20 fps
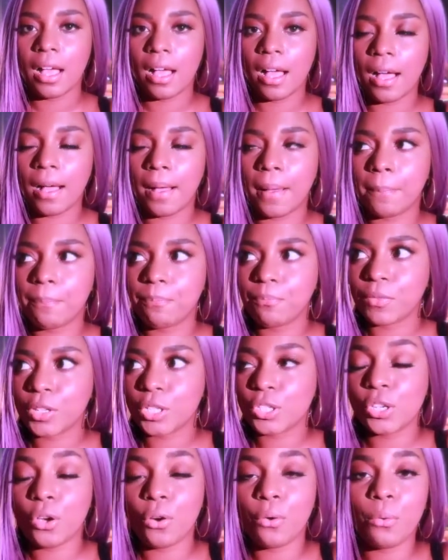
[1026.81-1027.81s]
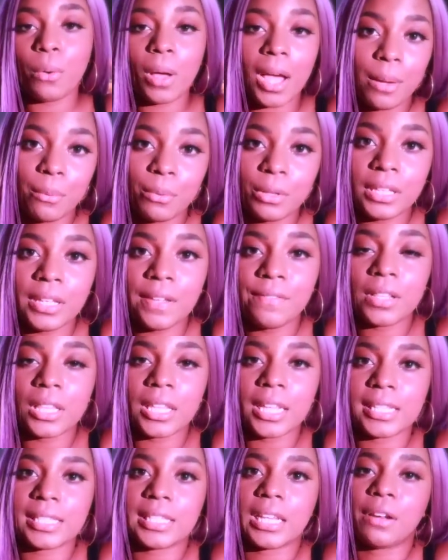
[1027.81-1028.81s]
Um, so I will leave the
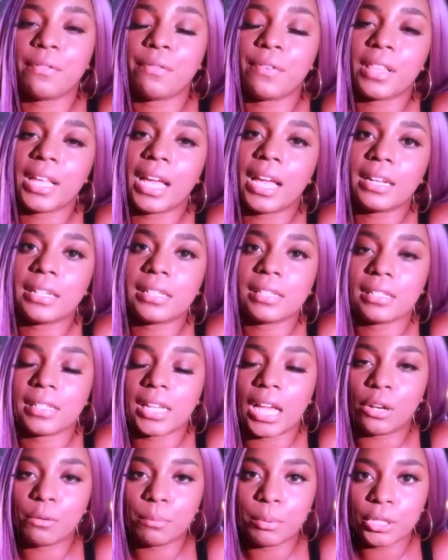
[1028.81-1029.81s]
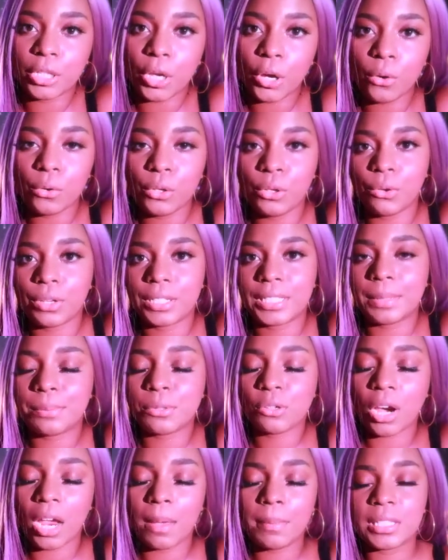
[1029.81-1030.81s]
links down for that down below. You can
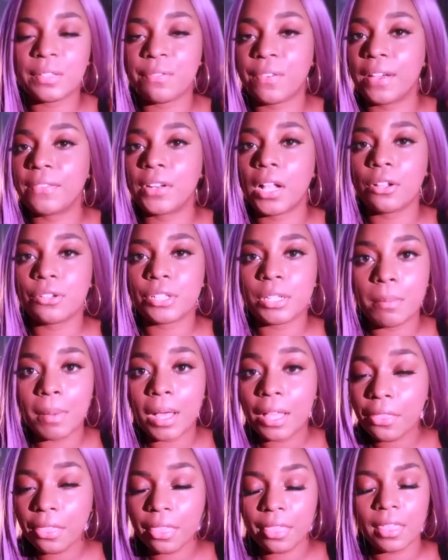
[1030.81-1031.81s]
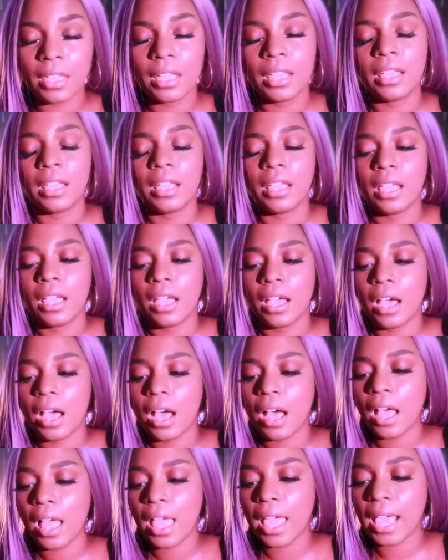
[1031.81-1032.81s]
subscribe. It's $5 a month.
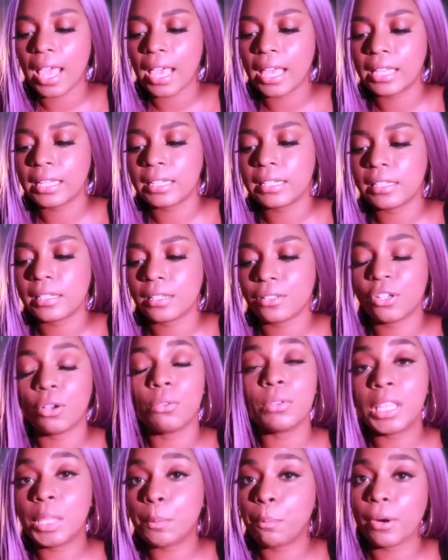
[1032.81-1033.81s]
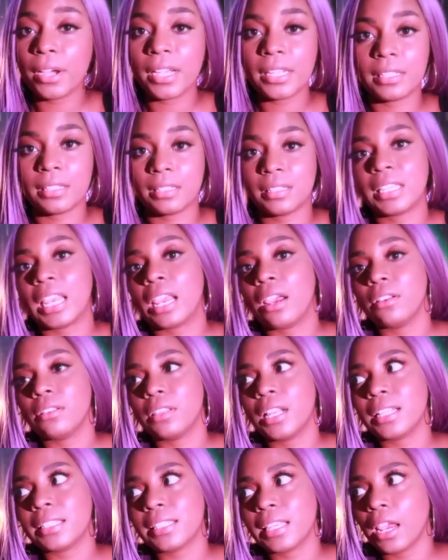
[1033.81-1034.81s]
And don't let the price scare,
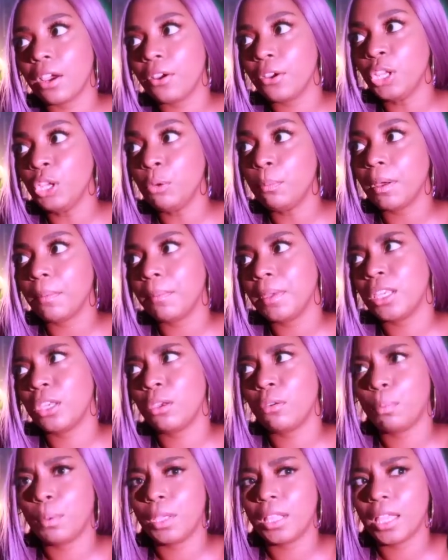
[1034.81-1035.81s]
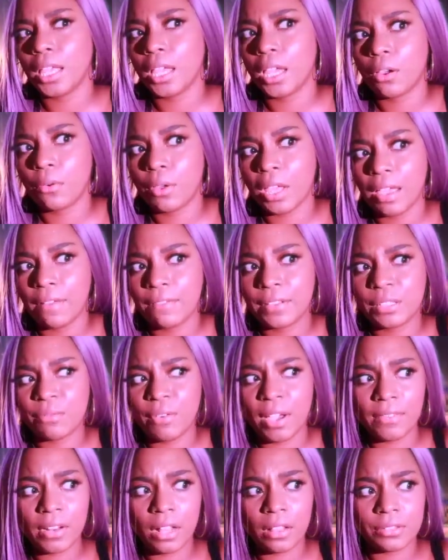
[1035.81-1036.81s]
not scare you, but make you be like, okay, if it's
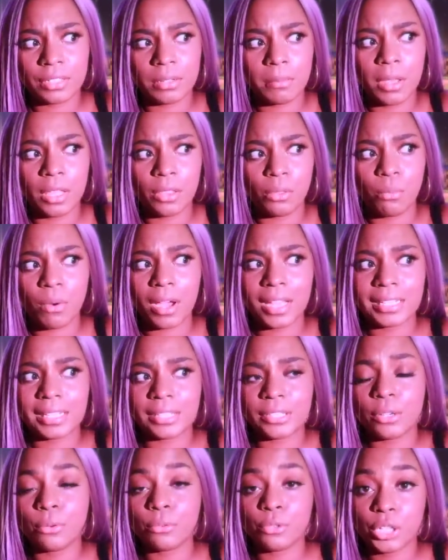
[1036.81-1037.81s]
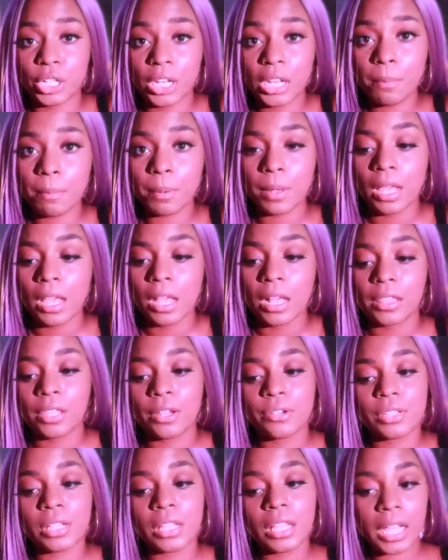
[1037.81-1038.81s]
$5 a month, why is it so cheap?
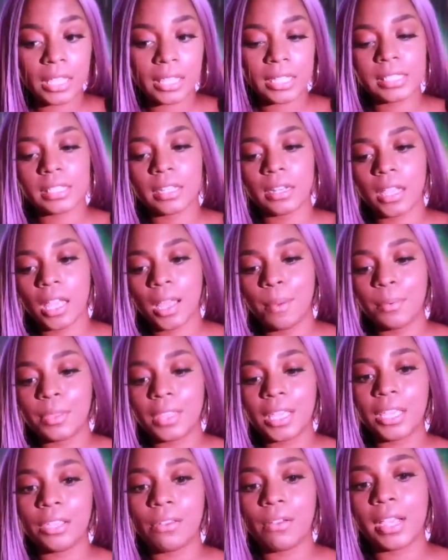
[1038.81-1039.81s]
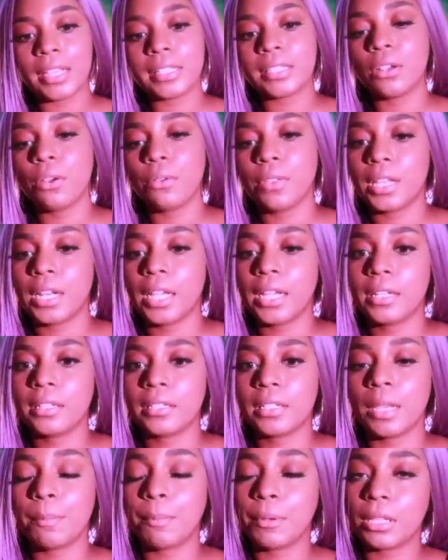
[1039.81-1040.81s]
There's a lot that's going to come with that. You guys know that I
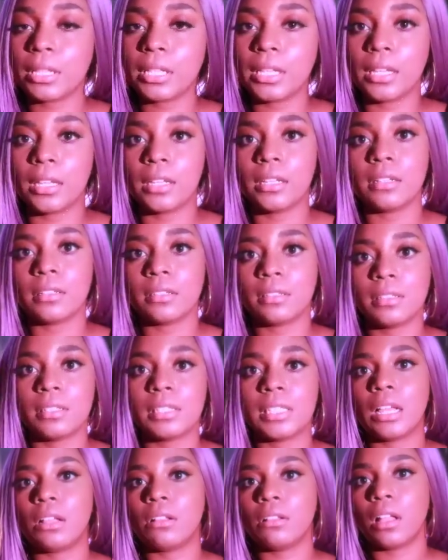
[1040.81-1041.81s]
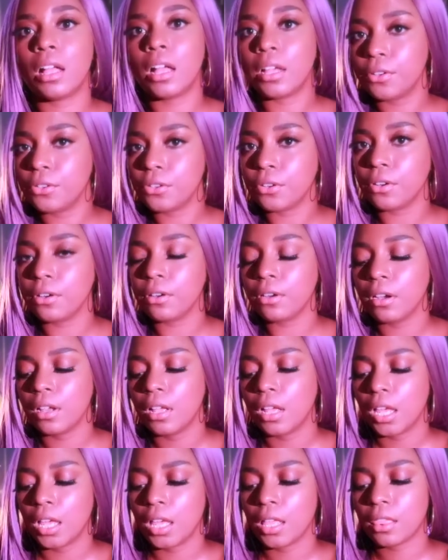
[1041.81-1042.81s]
typically sell under
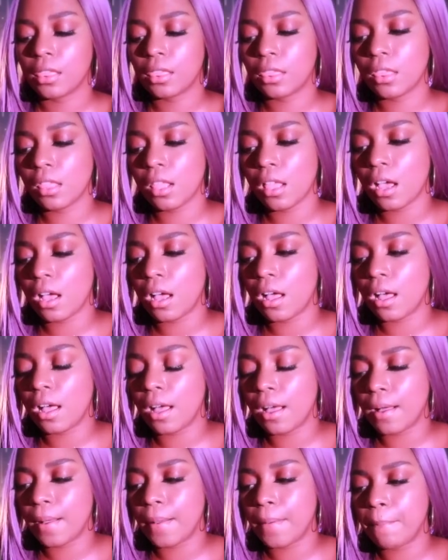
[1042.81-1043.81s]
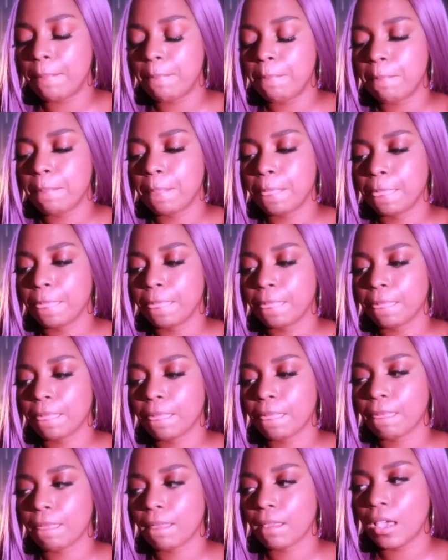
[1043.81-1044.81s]
um,
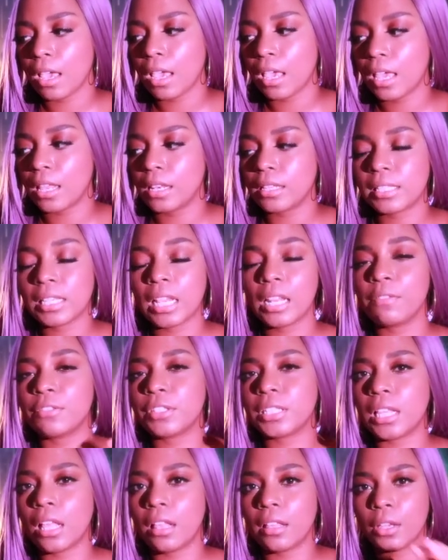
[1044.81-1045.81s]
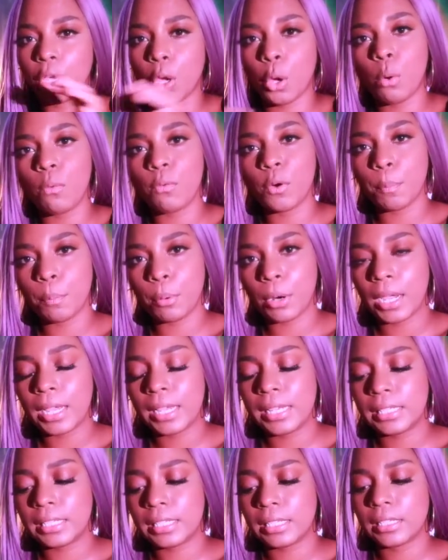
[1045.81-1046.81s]
instead of selling
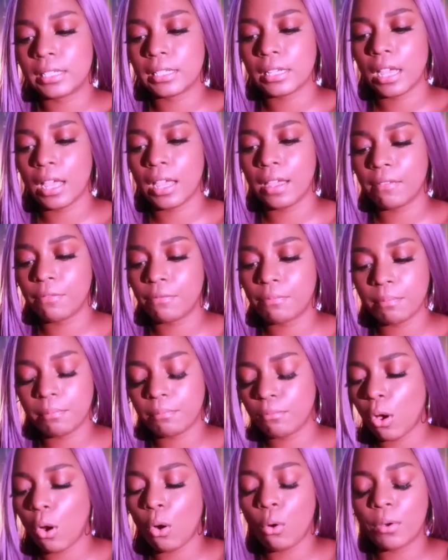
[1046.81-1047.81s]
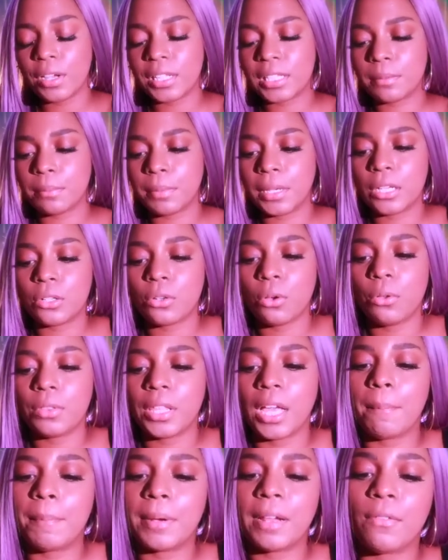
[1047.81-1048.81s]
overpriced. I've always been being told
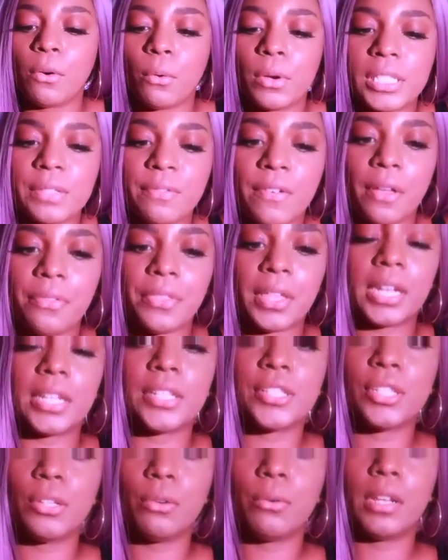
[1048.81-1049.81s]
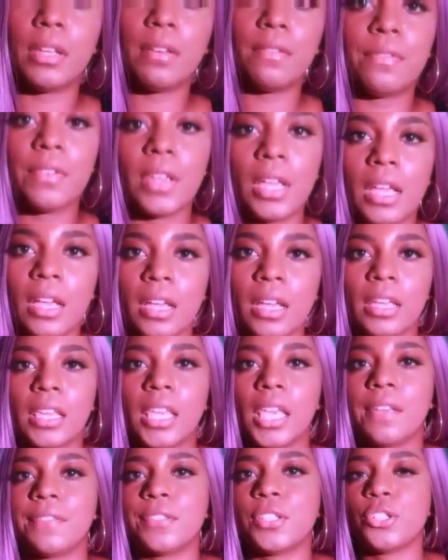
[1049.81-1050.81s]
that, but I've always felt that intuitive
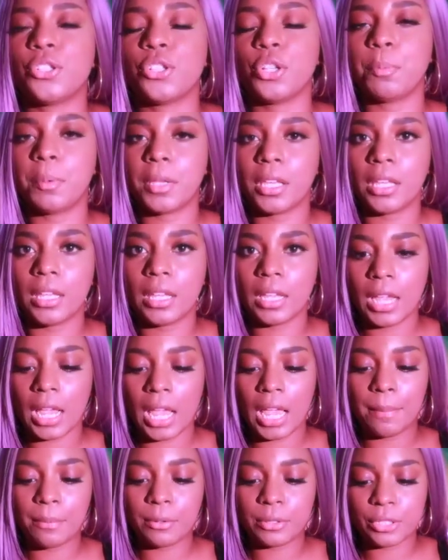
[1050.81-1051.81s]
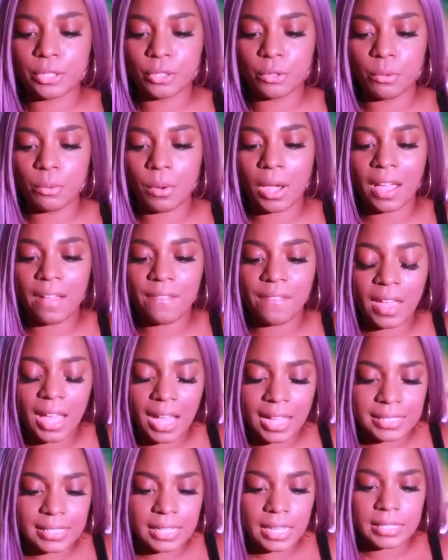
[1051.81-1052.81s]
gifts should be able to have
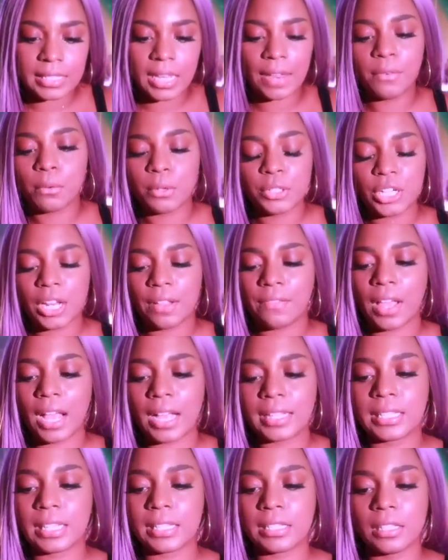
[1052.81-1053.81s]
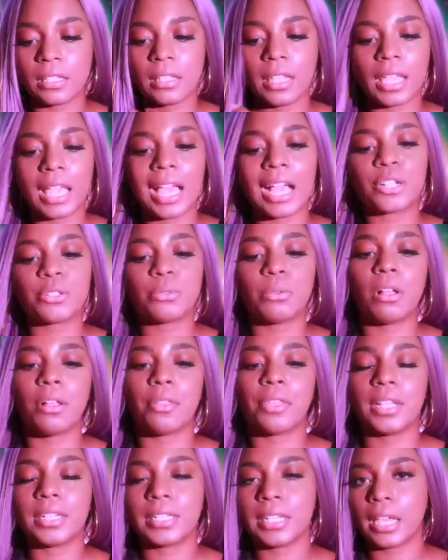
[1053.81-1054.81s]
access. Everyone should have access to like actual
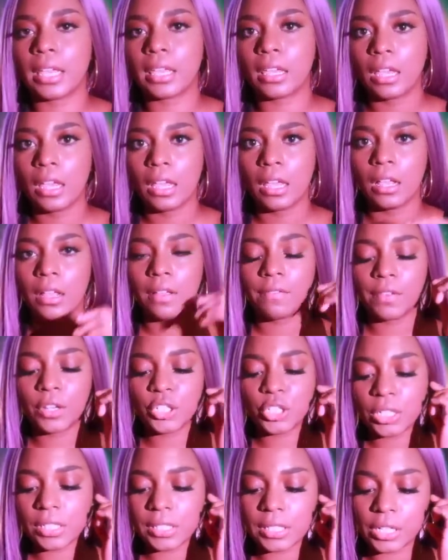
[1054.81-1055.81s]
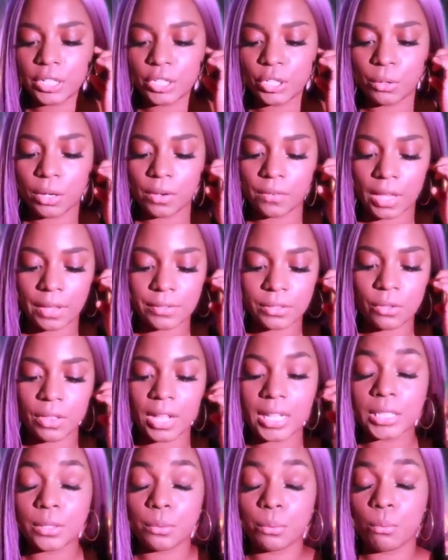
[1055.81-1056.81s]
authentic visions and intuitive gifts. So
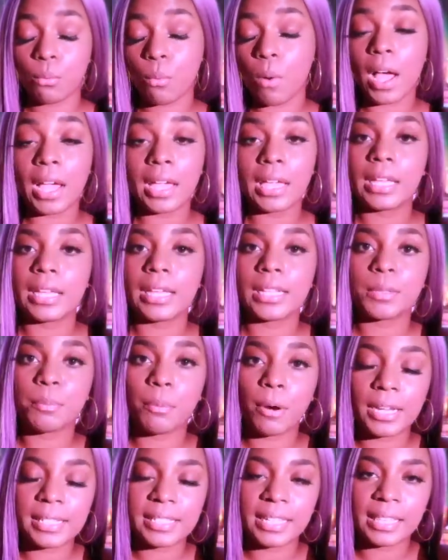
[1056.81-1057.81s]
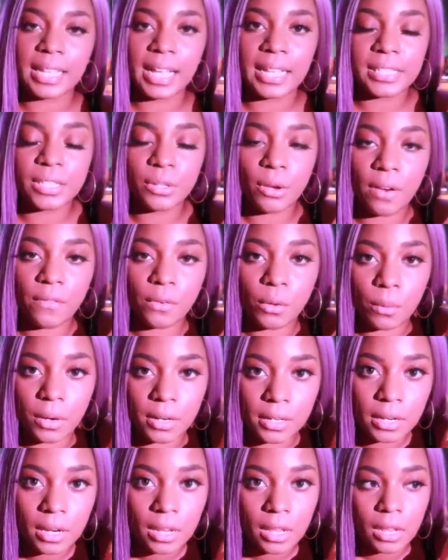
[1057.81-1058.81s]
that's why it's priced at that. So
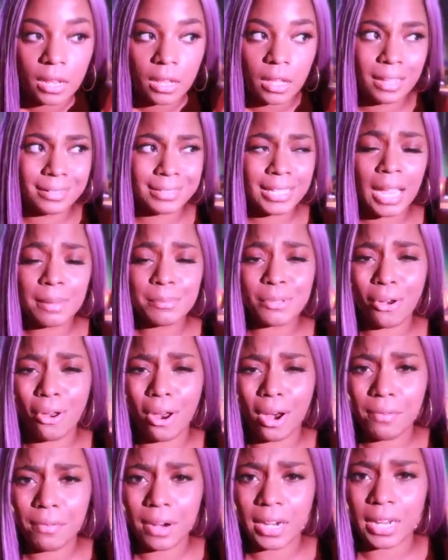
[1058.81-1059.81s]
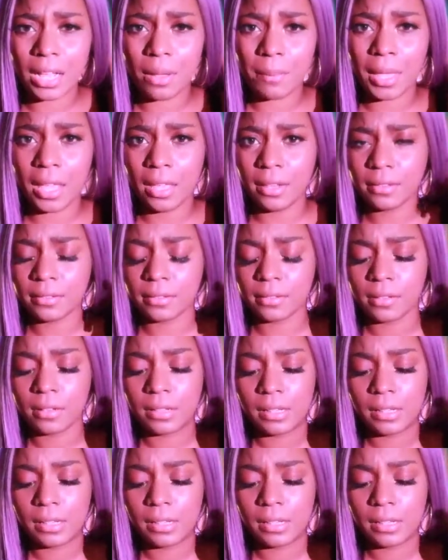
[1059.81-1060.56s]
everyone, and times are hard right now, man.